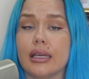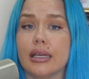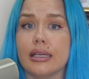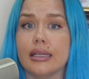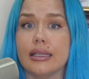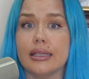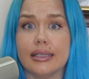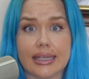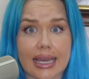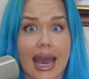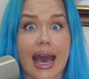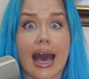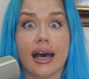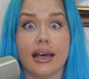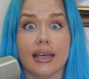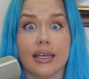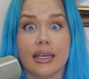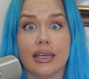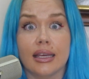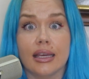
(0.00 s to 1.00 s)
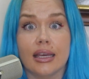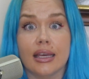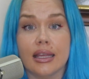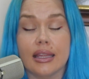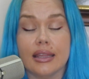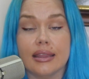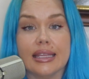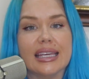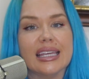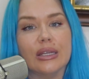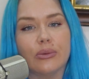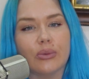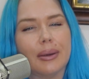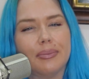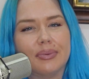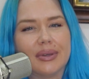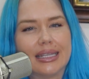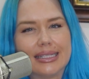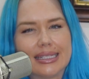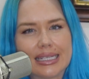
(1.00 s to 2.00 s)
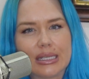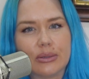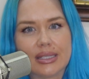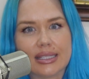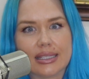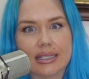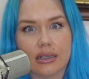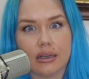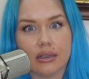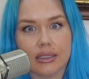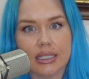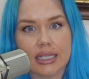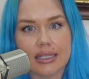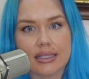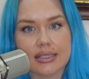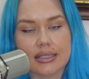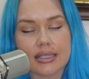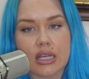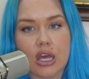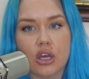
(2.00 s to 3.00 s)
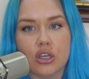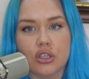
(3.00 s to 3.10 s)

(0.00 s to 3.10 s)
Yeah, the NYPD was in on this.